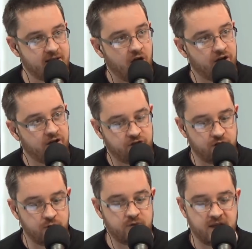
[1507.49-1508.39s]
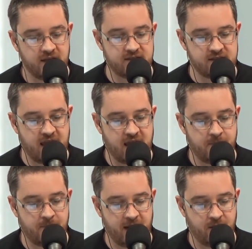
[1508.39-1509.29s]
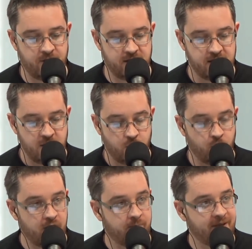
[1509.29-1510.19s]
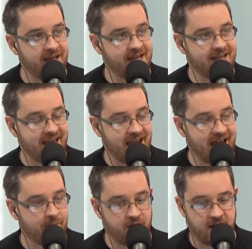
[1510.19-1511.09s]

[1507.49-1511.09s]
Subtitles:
I do think Manuwa will be the hammer